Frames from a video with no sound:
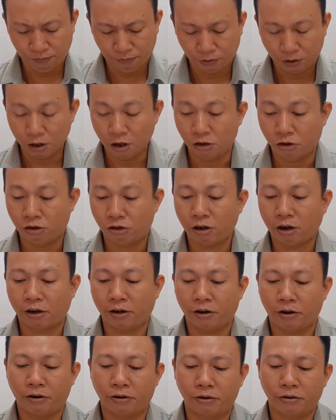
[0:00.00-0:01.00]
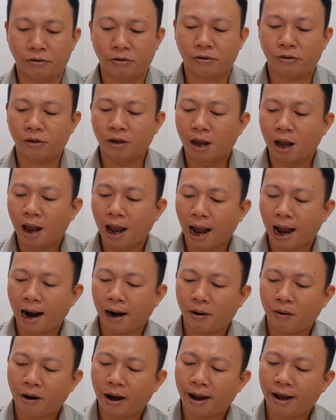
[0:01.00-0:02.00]
The suckers.
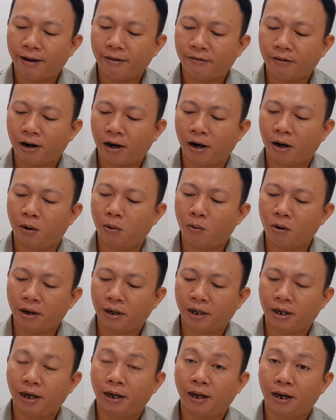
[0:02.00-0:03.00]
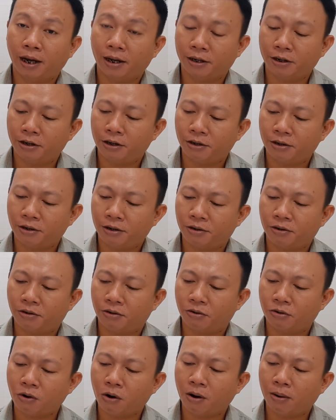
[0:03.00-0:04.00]
However, working under the
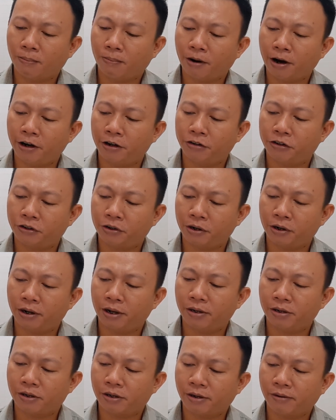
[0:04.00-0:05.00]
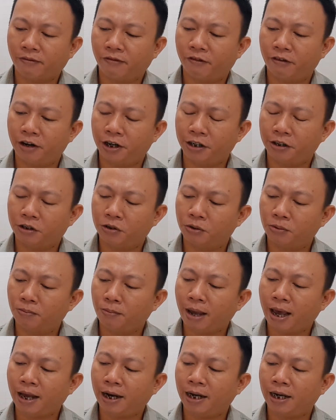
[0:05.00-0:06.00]
strong pressure and suffering too
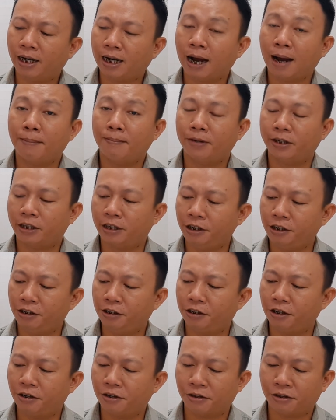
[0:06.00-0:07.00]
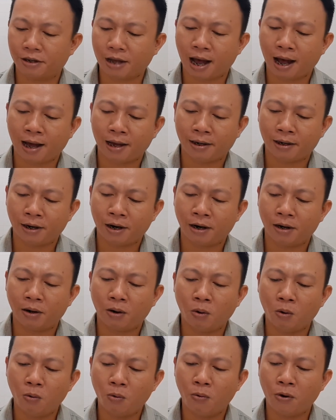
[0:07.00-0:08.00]
many competitions are not
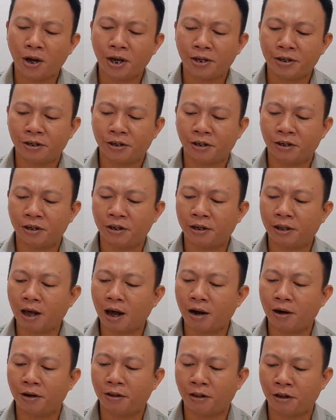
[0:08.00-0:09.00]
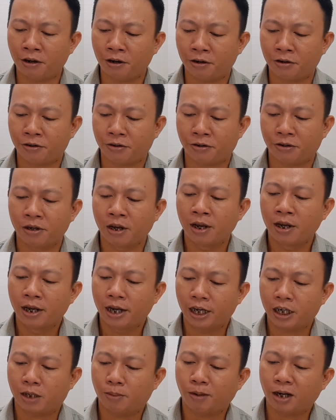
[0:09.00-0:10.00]
always the good ideas,
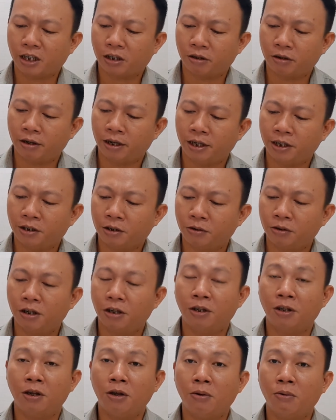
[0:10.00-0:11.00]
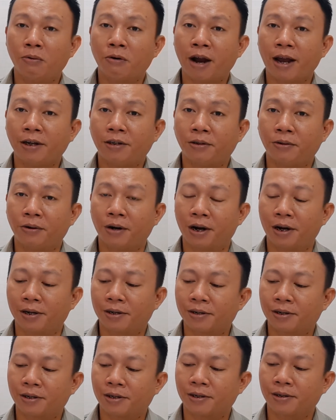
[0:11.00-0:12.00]
especially to the new
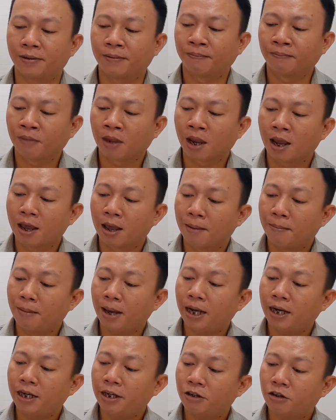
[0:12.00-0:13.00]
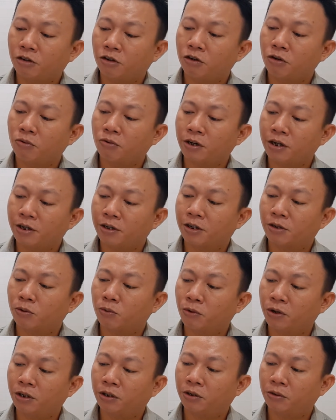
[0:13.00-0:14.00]
graduates. Many students
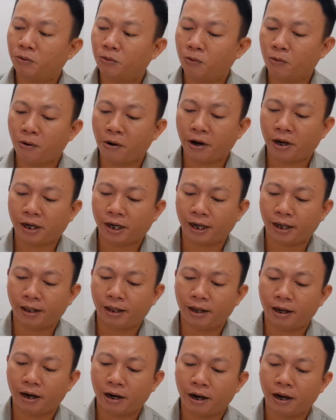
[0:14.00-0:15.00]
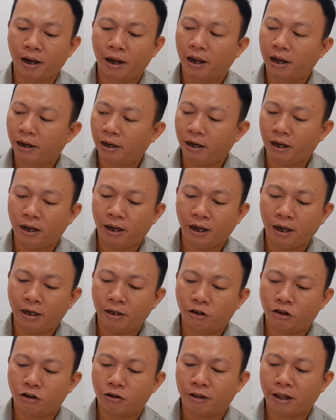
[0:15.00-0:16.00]
wish to work in the
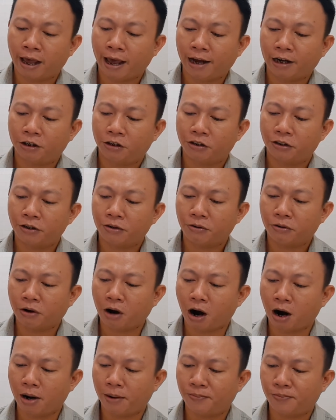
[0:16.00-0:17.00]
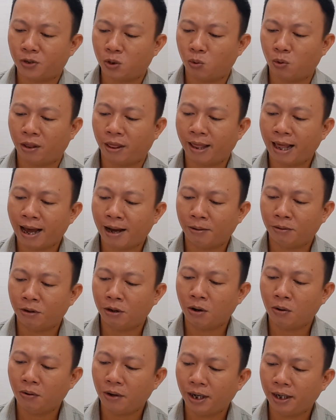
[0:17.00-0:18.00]
international corps without
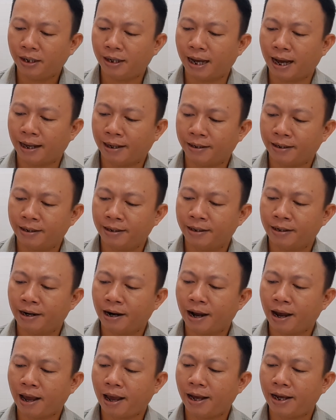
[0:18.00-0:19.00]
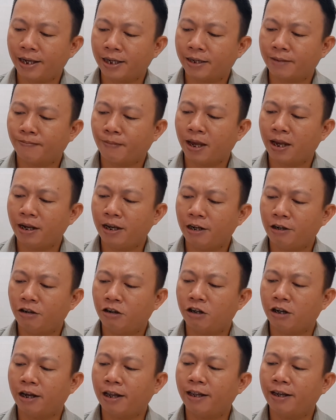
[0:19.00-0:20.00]
knowing that there are as many
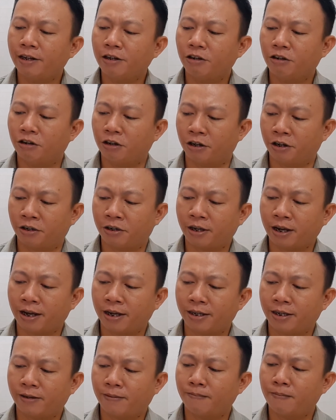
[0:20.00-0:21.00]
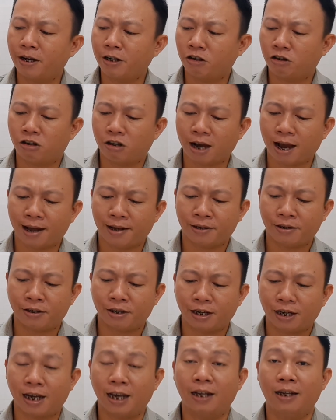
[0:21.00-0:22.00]
challenges as much chance
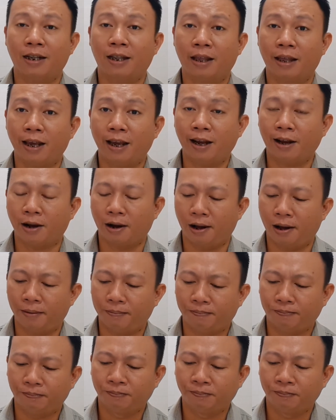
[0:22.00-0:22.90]
they can think of.